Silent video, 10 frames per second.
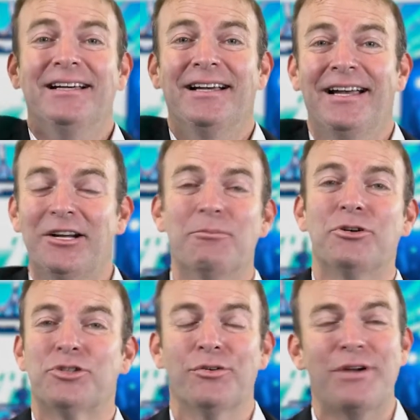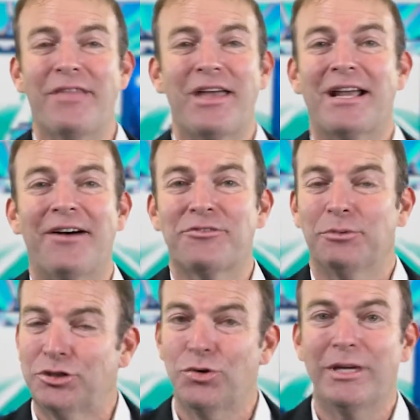I know most of you are not that comfortable
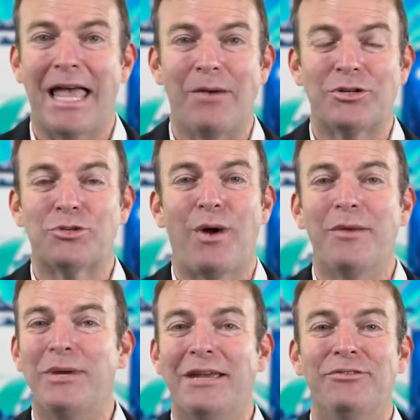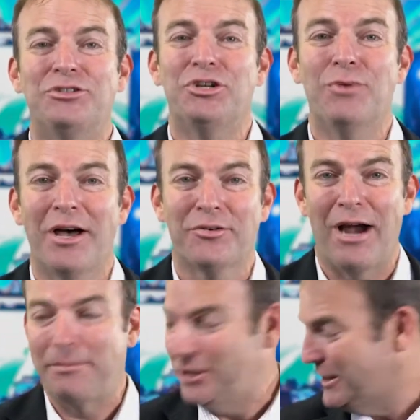doing that, which is why we give you 2 other
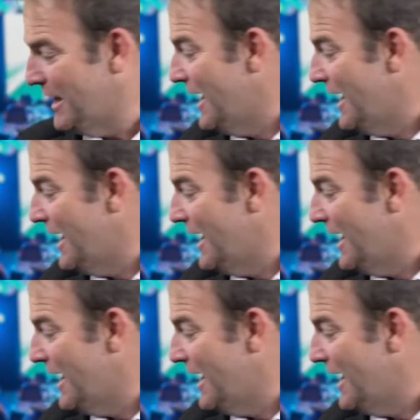options.